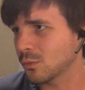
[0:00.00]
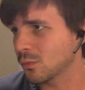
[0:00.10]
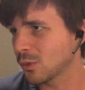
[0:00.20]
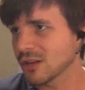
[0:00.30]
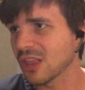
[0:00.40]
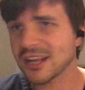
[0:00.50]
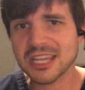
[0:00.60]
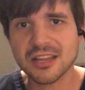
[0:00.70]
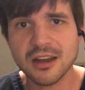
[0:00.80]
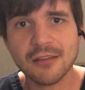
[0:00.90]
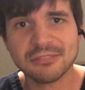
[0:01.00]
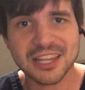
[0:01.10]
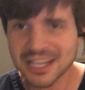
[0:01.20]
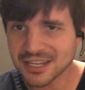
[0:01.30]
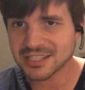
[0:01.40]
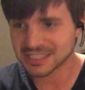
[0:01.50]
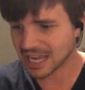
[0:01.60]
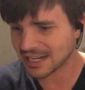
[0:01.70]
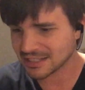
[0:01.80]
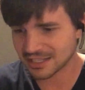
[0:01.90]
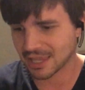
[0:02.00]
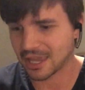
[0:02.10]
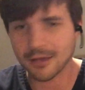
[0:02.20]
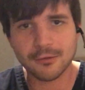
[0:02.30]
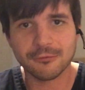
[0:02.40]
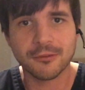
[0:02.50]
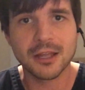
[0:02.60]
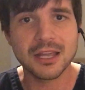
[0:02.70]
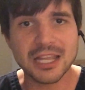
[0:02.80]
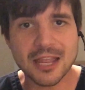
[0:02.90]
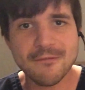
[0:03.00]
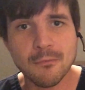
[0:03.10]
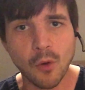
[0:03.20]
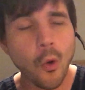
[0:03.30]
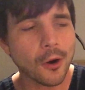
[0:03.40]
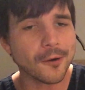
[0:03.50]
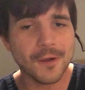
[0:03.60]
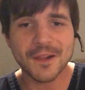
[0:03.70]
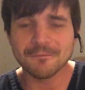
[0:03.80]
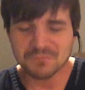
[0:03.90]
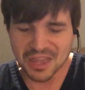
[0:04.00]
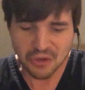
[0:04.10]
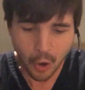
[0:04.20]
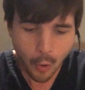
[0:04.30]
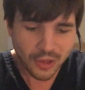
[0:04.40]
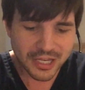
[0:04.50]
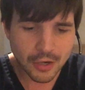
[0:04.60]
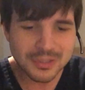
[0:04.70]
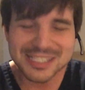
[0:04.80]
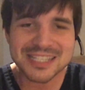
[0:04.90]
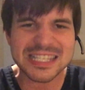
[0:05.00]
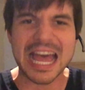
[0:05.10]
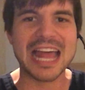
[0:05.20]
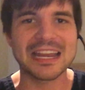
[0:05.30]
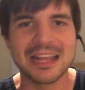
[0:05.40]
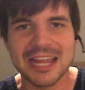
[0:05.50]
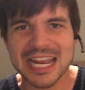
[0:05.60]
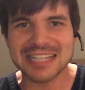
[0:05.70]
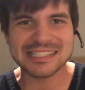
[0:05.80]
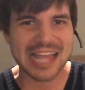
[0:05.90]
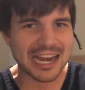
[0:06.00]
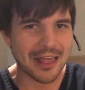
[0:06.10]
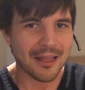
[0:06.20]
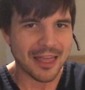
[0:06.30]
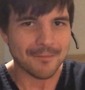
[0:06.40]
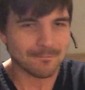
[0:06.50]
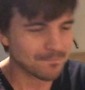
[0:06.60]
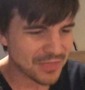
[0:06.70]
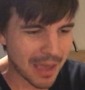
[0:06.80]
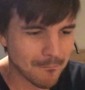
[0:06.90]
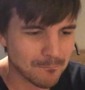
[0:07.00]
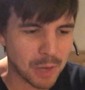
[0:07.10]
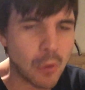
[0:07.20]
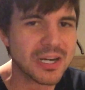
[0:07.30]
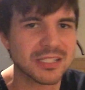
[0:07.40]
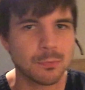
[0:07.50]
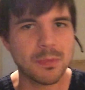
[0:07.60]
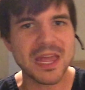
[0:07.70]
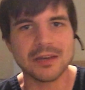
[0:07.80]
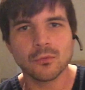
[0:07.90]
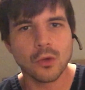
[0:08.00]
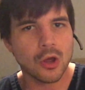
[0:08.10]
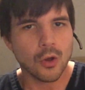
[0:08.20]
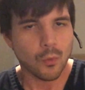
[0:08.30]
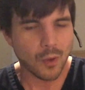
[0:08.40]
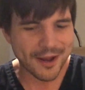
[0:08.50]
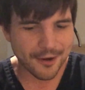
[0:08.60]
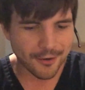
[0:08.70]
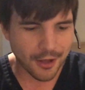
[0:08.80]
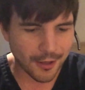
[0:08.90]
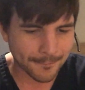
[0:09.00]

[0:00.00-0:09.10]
We're lucky enough that he decided to give even more. And the Holy Ghost is that. It's that bonus bit where